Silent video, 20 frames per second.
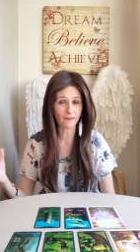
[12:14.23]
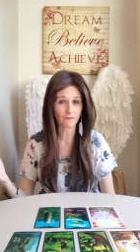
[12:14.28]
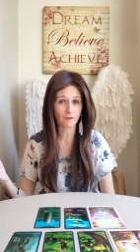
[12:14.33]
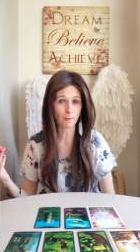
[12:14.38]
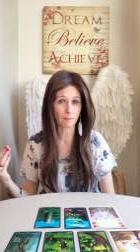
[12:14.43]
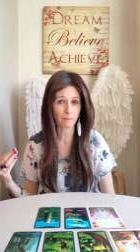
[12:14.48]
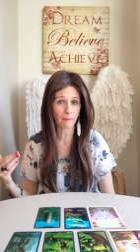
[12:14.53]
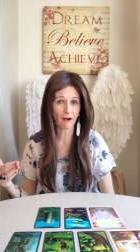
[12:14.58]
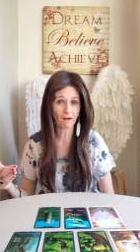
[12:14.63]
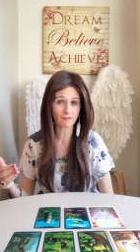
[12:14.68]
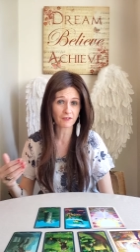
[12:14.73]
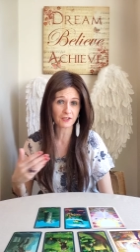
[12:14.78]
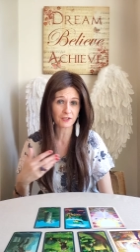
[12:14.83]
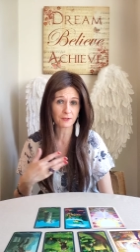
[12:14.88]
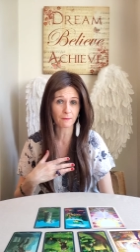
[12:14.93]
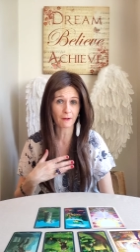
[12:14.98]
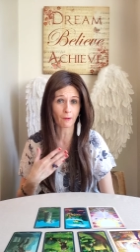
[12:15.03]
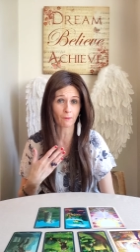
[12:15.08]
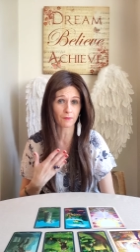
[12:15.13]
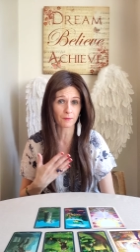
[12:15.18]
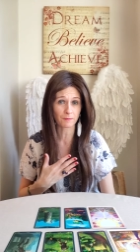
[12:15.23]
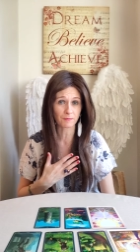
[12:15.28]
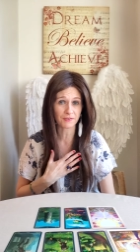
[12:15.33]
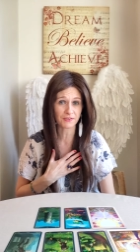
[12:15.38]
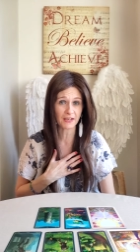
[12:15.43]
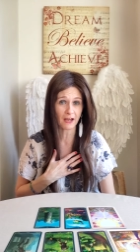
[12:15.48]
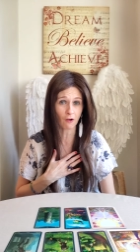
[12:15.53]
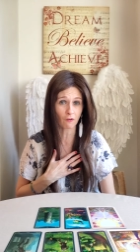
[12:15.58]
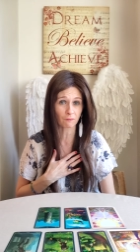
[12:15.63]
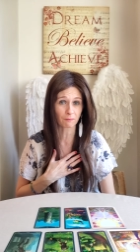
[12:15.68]
They're embarrassed about
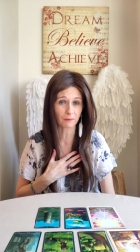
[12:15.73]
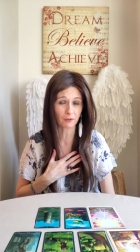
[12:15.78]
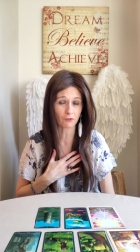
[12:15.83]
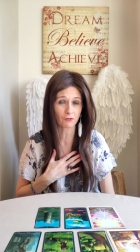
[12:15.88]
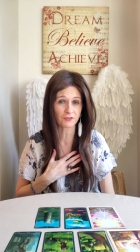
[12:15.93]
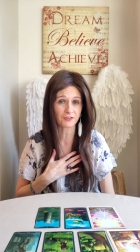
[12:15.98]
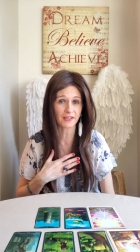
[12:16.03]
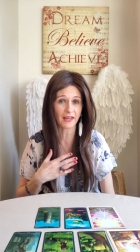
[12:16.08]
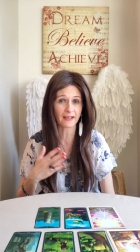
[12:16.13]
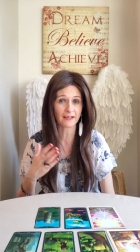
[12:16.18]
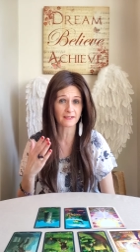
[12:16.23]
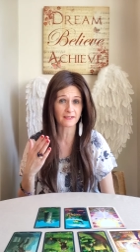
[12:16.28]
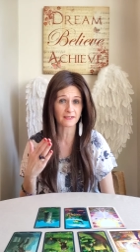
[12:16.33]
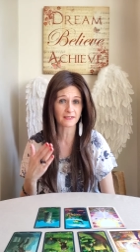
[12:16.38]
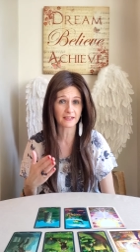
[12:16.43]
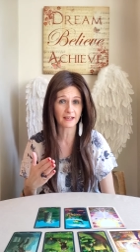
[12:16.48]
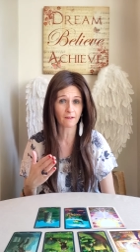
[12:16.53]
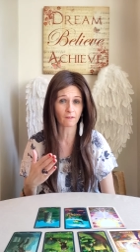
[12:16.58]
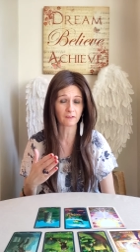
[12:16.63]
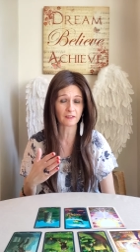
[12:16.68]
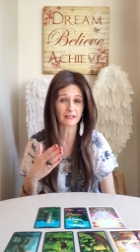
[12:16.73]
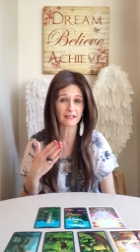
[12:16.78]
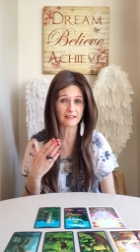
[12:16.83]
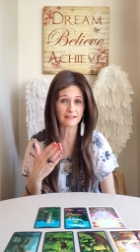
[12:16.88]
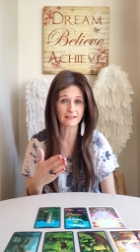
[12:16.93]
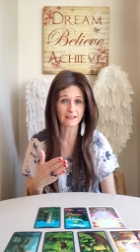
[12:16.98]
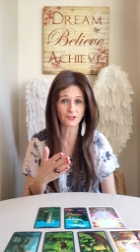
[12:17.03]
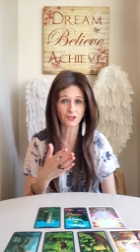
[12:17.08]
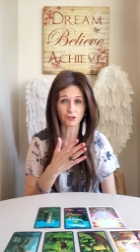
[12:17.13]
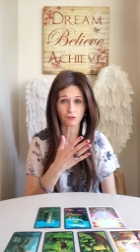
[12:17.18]
themselves because they are still
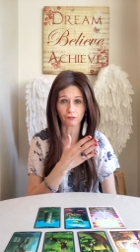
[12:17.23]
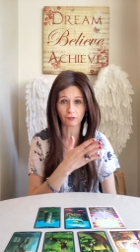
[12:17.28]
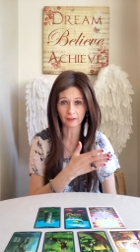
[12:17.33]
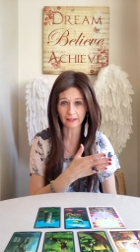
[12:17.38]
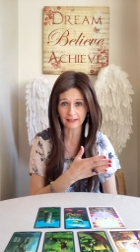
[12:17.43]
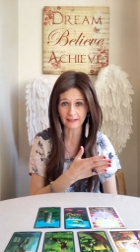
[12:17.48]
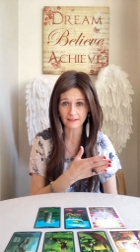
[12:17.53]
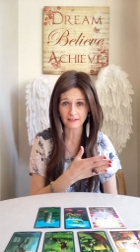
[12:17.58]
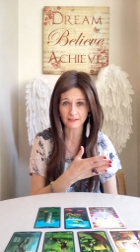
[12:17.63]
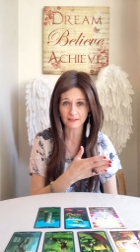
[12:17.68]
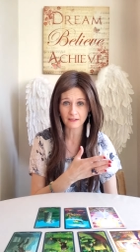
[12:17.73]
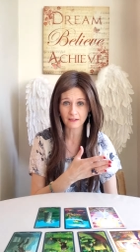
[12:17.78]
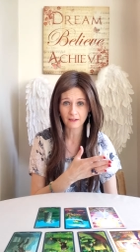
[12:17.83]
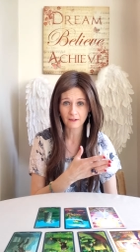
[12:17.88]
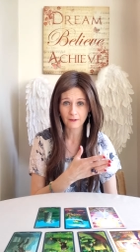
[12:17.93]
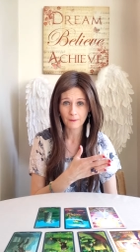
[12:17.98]
needing to release,